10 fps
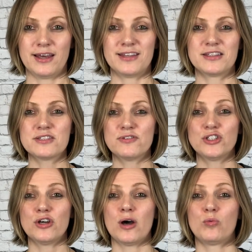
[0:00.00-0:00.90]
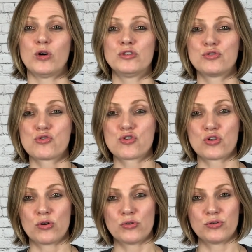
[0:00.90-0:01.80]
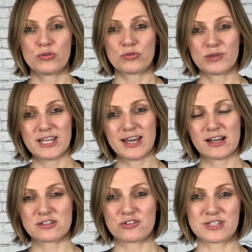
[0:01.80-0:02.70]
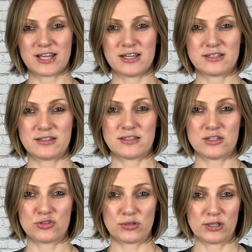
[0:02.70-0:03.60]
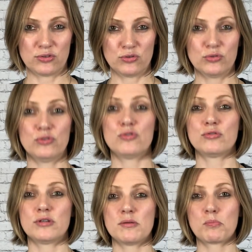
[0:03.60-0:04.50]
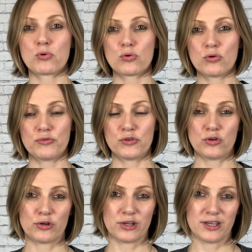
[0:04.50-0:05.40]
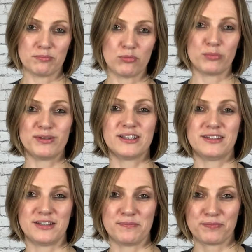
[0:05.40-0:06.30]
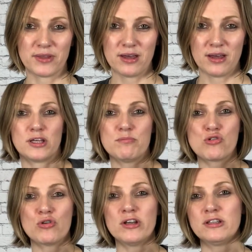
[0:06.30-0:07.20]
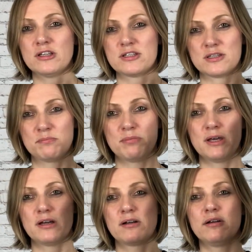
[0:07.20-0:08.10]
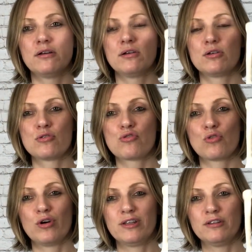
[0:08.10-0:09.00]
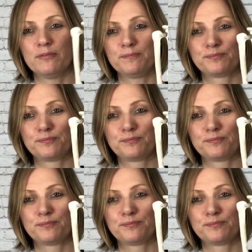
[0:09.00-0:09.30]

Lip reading: In this video, I want to show you 3 exercises that you can do to improve your hip mobility. Hip joint is a big joint